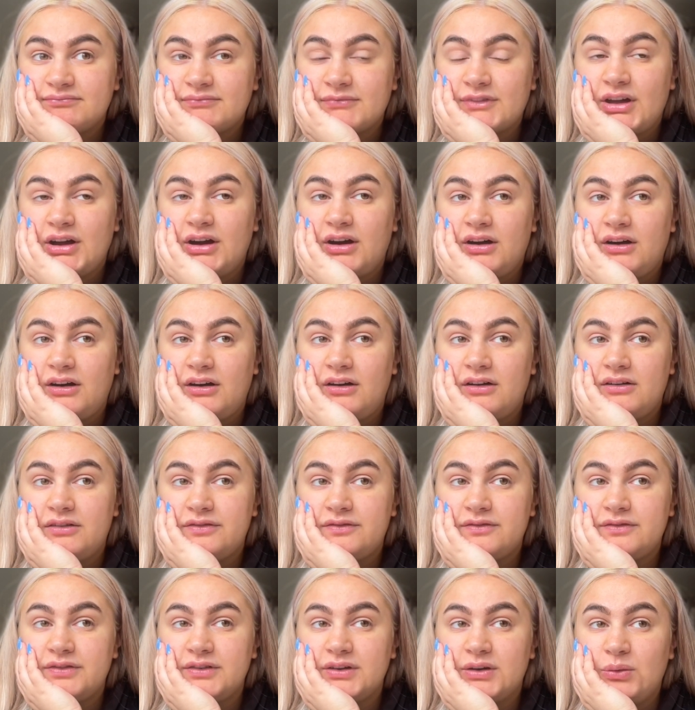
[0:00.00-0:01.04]
1:30.
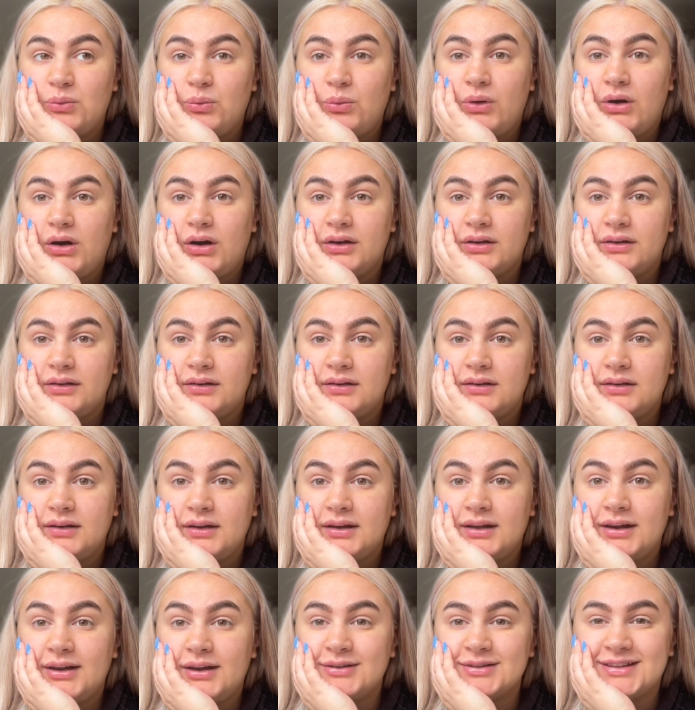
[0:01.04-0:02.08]
I
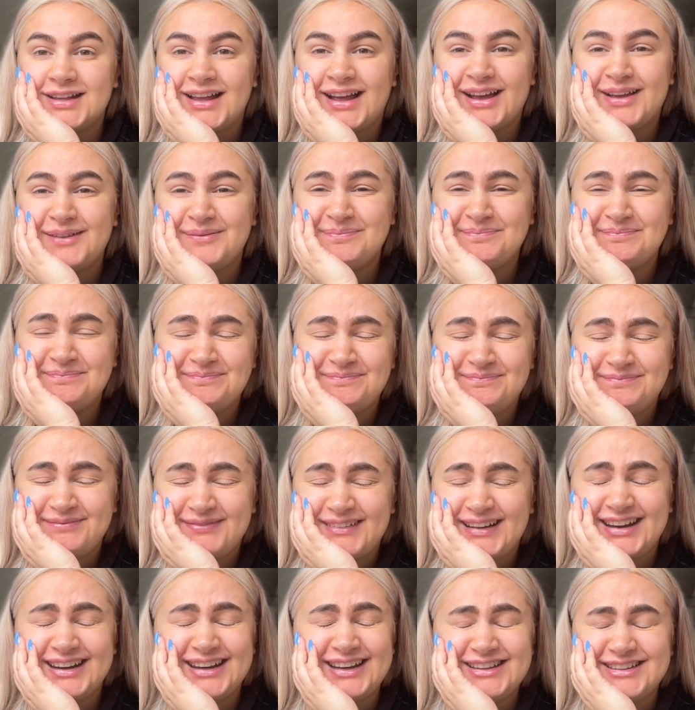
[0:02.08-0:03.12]
was
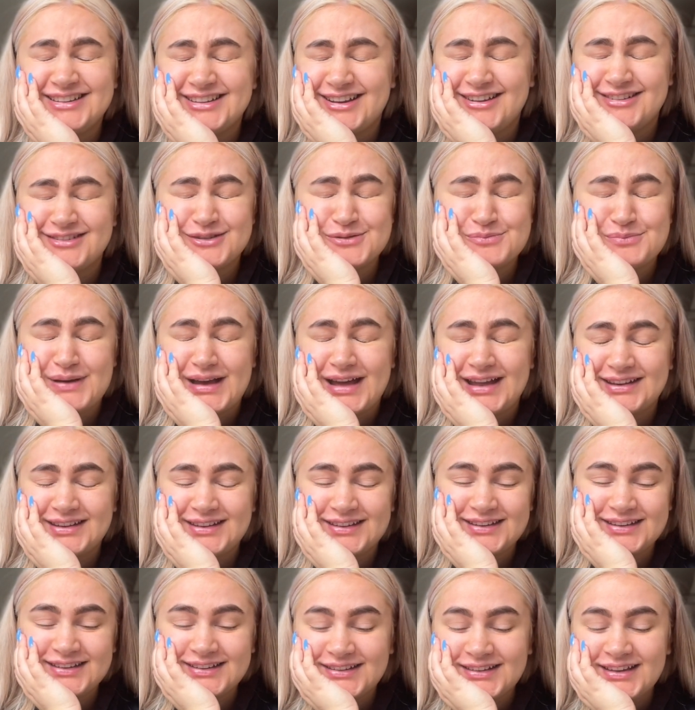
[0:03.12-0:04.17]
like, I need to go to
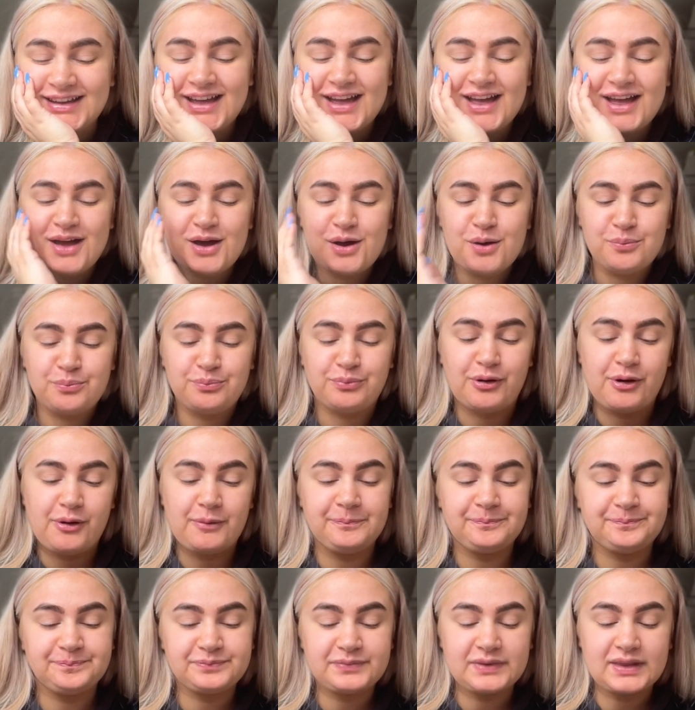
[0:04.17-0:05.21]
bed. But
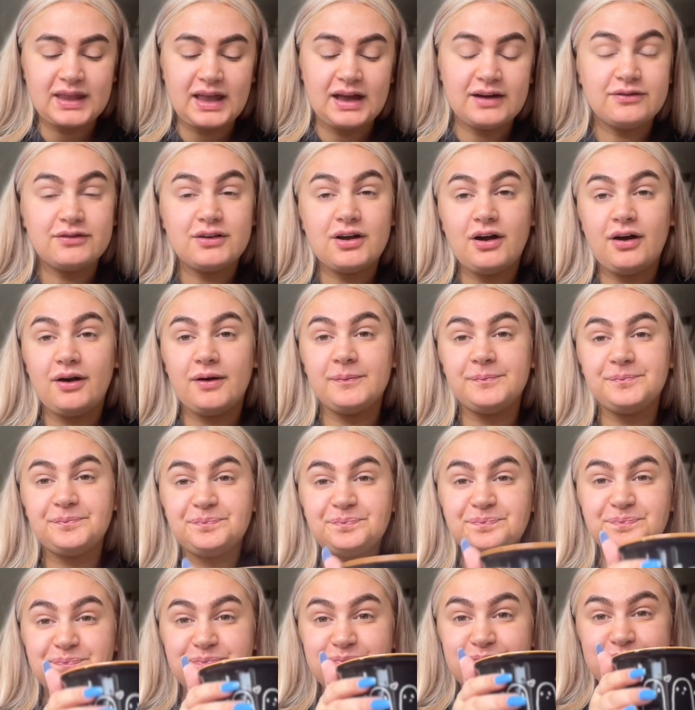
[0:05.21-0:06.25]
I've got
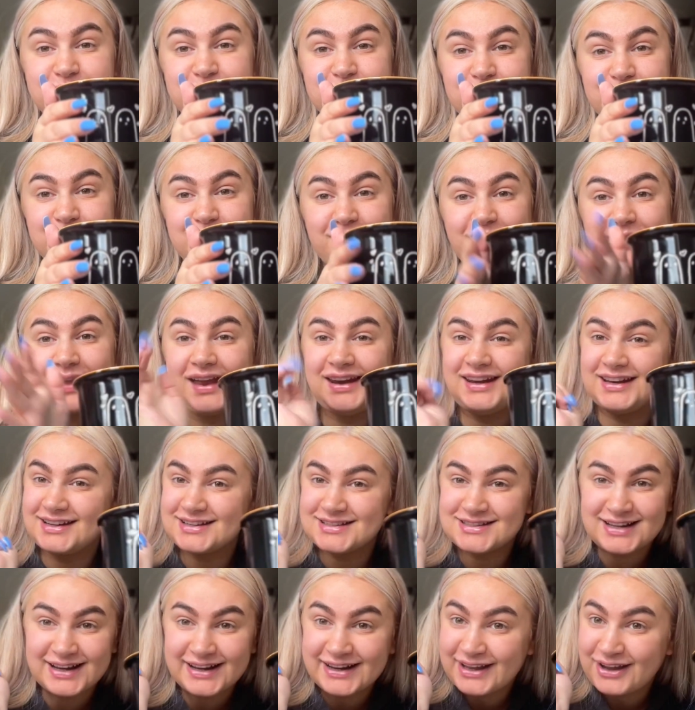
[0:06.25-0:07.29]
an
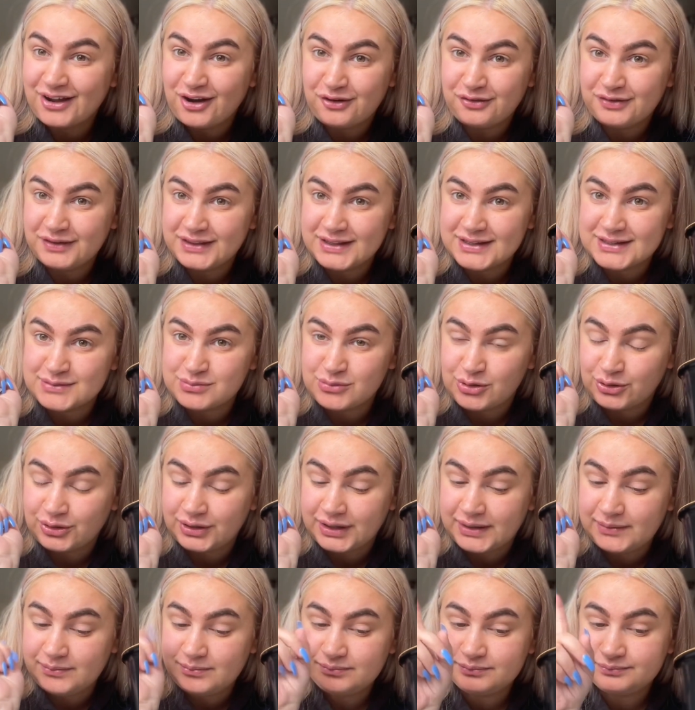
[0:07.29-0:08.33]
exciting coffee this
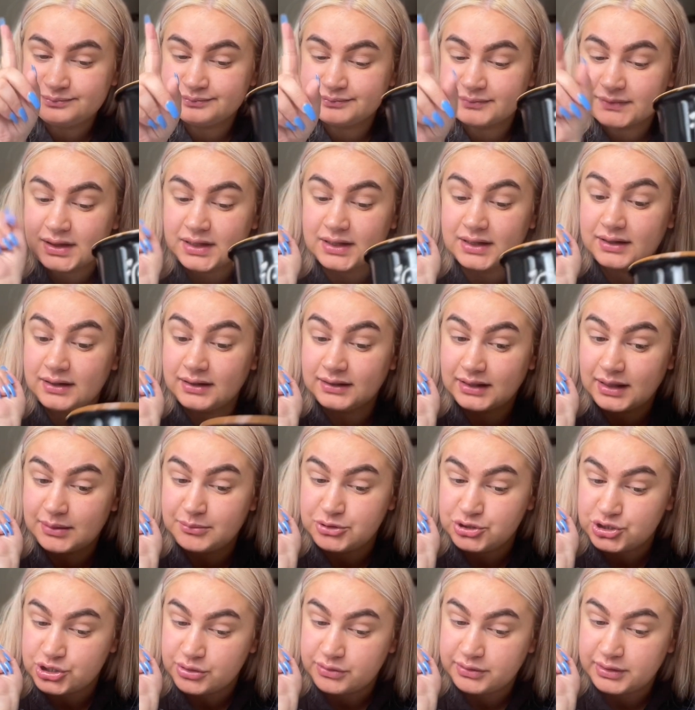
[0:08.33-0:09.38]
morning. Let me
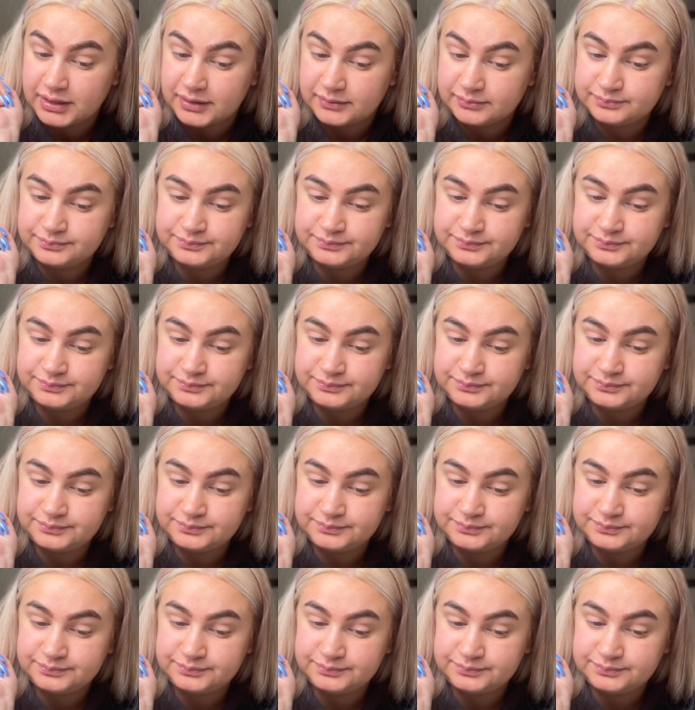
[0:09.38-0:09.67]
show you.